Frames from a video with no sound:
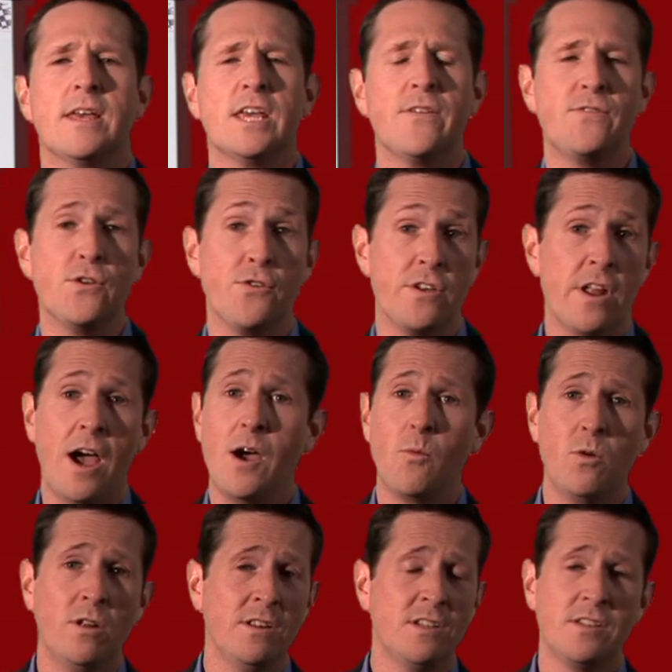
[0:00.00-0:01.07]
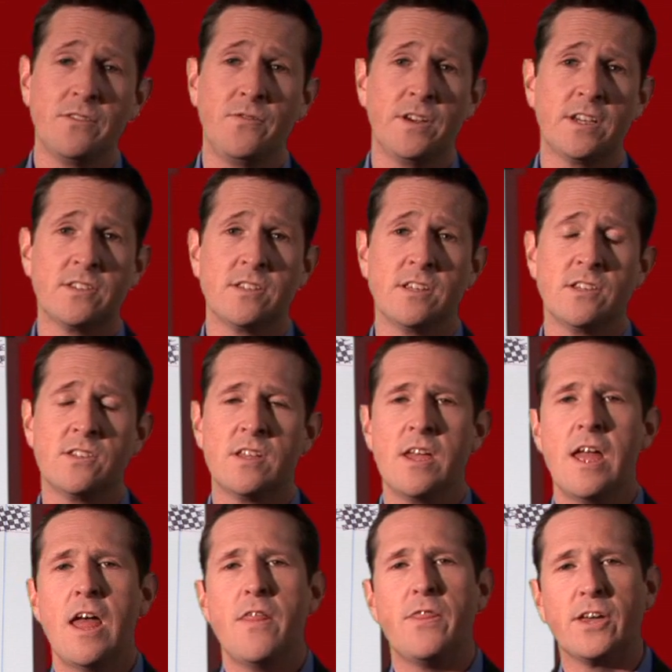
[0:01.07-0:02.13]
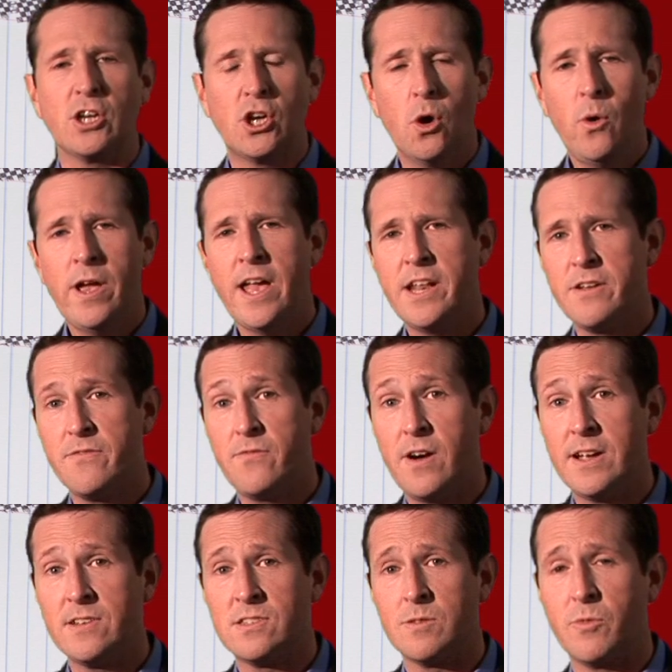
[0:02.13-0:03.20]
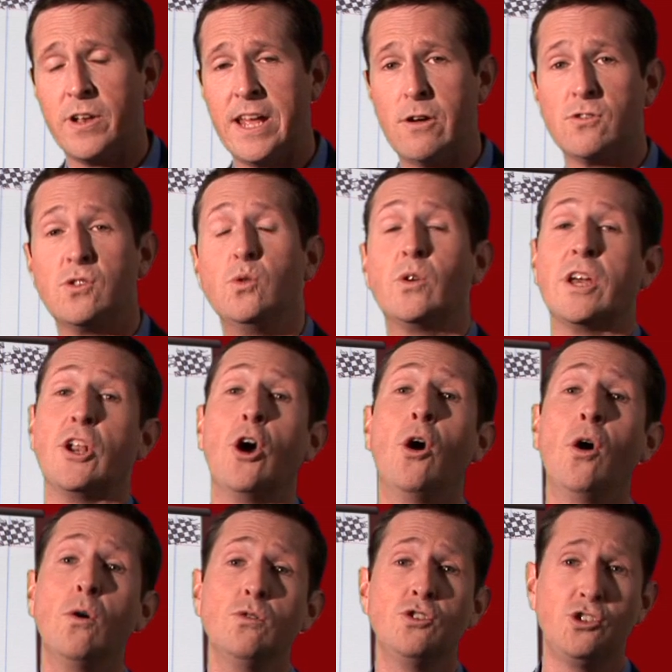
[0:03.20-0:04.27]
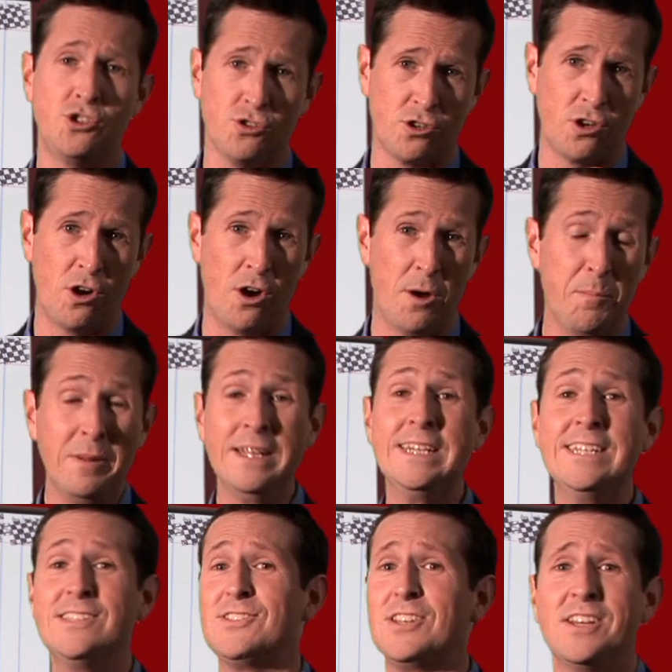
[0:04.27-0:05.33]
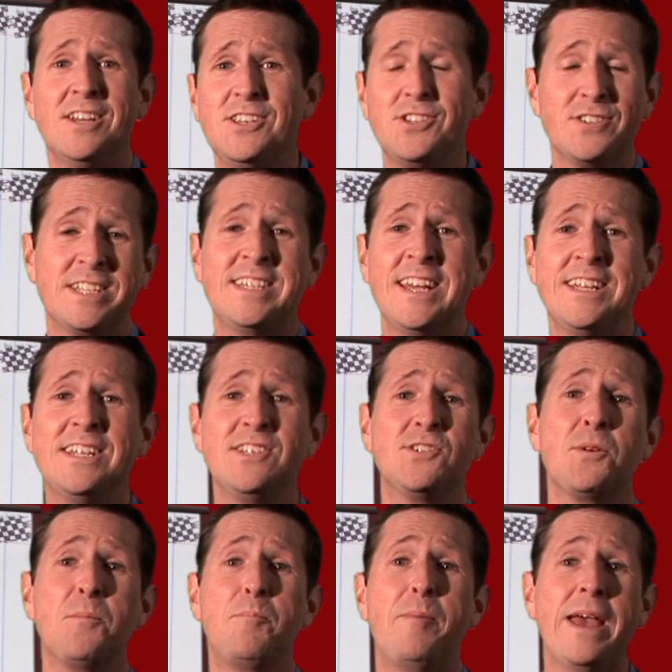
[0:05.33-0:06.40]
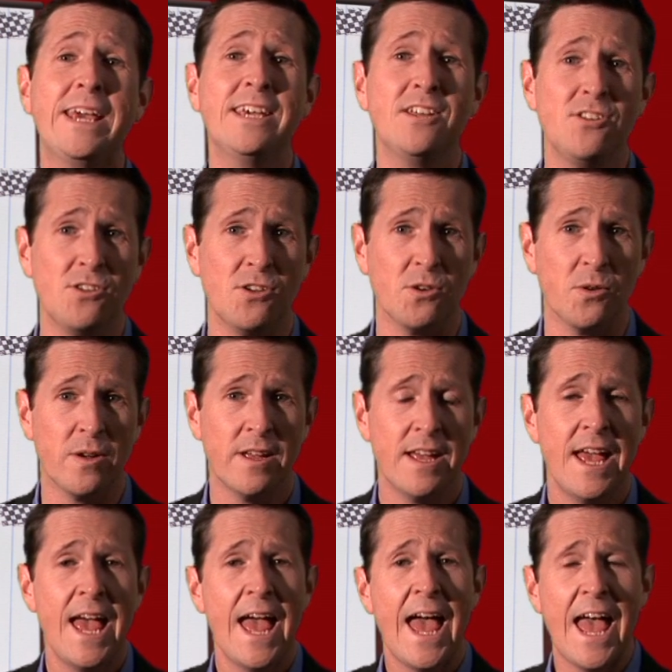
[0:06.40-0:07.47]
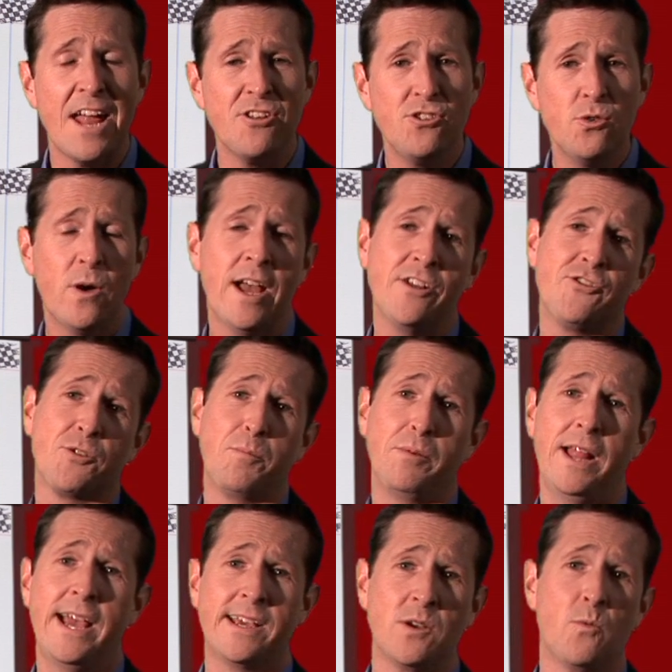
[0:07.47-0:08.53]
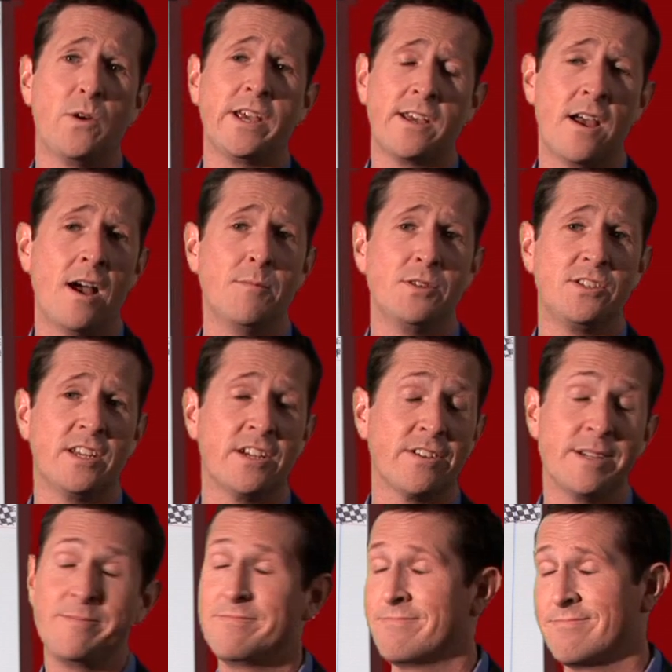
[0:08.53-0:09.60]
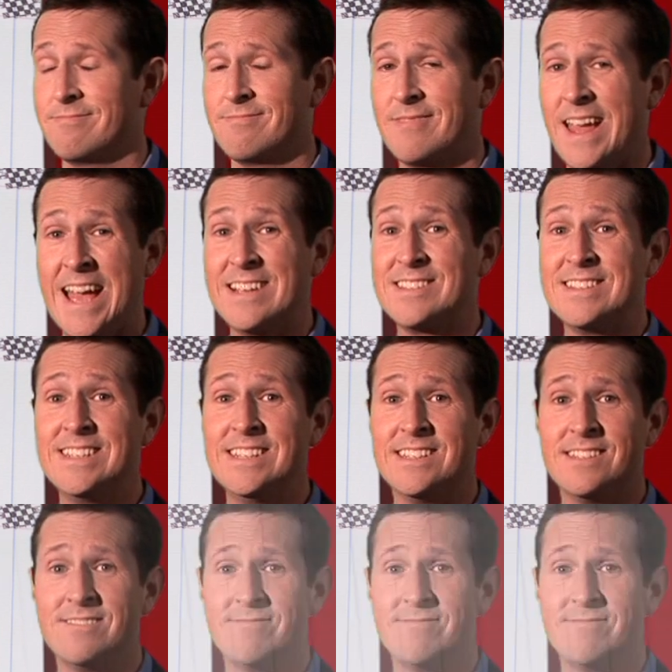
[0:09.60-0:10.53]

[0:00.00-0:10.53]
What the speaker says: If you're not willing to fix this, then go ahead and find someone else who can host your call. Please, your attendees are begging you. And you add your black and white commentary as needed.